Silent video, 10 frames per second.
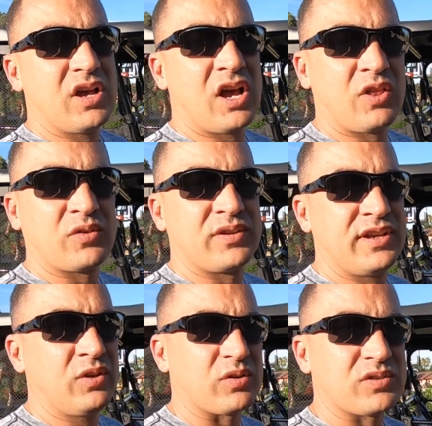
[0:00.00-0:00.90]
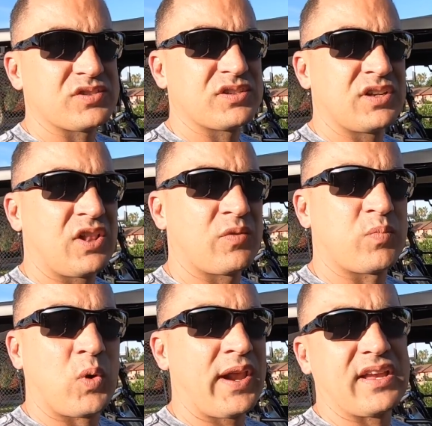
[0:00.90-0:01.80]
other dealers and other
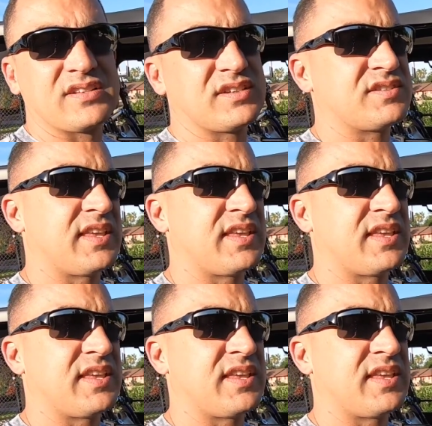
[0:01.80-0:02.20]
brands, as